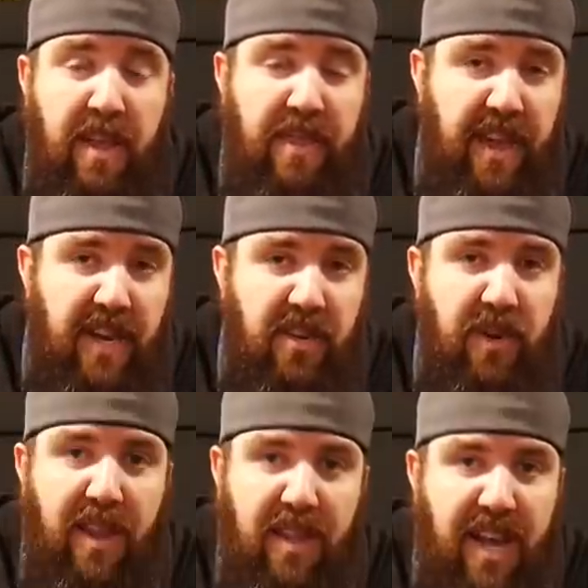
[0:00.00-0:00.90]
They
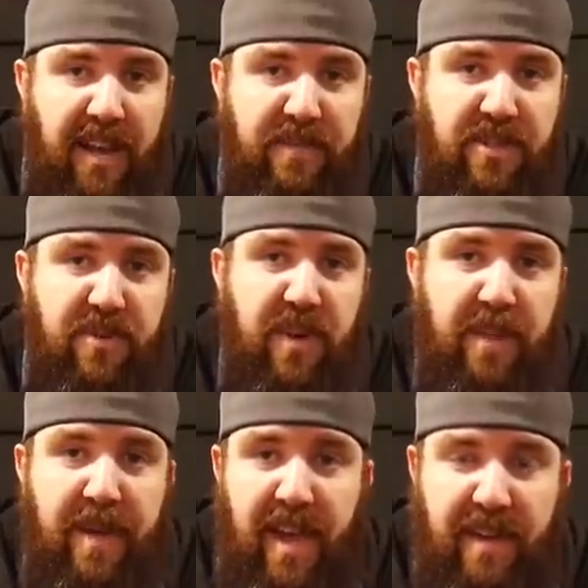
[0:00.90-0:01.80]
do a live
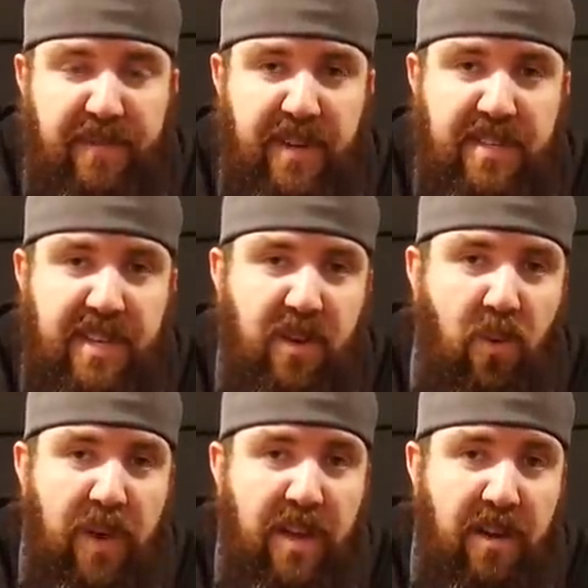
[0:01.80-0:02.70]
stream every
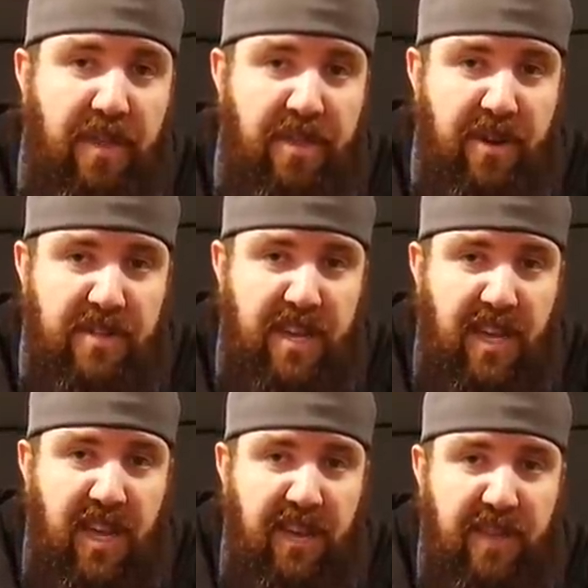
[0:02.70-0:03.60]
single week on Thursday
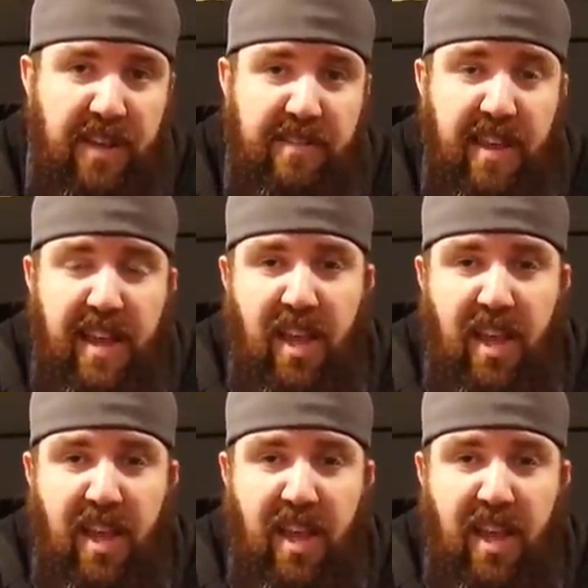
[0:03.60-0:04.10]
evenings,